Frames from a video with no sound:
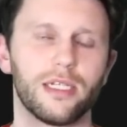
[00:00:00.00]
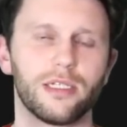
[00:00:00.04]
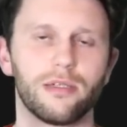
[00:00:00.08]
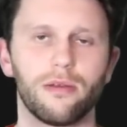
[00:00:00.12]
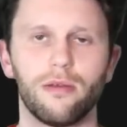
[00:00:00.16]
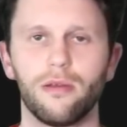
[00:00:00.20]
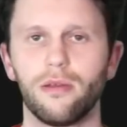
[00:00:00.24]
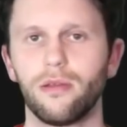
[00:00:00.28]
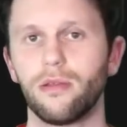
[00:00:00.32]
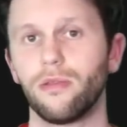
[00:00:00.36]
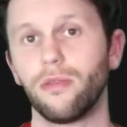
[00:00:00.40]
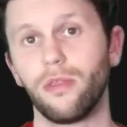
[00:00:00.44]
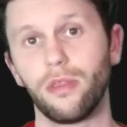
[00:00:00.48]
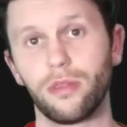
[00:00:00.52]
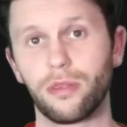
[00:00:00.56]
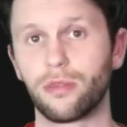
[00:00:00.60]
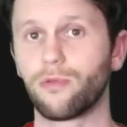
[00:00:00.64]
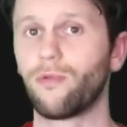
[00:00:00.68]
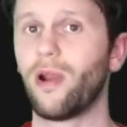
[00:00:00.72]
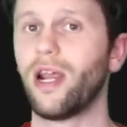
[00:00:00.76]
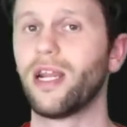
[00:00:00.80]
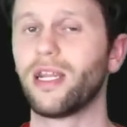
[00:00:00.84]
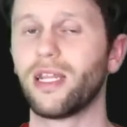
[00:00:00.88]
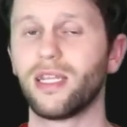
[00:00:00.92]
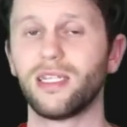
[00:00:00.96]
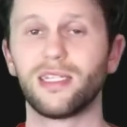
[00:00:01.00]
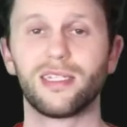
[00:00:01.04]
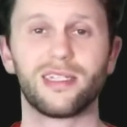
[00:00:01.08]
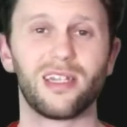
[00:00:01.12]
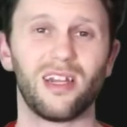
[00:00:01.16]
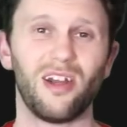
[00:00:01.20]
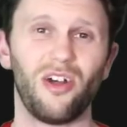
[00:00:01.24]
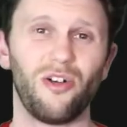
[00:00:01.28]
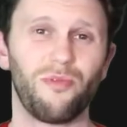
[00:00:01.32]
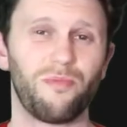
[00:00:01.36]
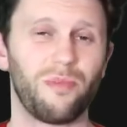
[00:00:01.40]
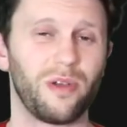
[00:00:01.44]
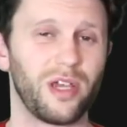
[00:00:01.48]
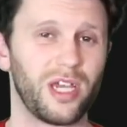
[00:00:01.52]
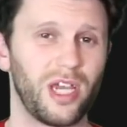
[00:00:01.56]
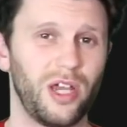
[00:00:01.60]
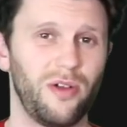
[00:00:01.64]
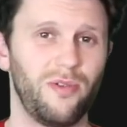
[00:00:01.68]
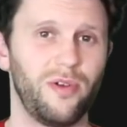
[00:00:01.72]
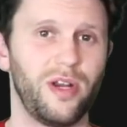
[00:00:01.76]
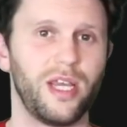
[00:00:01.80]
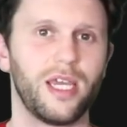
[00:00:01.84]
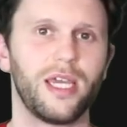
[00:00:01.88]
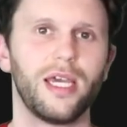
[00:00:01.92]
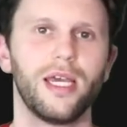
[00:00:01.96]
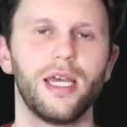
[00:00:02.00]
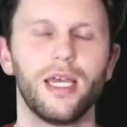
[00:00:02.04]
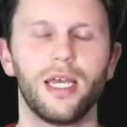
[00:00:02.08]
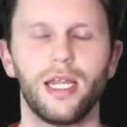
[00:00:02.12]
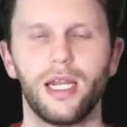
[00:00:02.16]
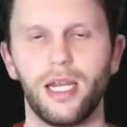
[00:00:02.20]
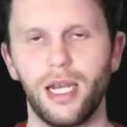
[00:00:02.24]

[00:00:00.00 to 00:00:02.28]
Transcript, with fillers: So the thread is still open currently.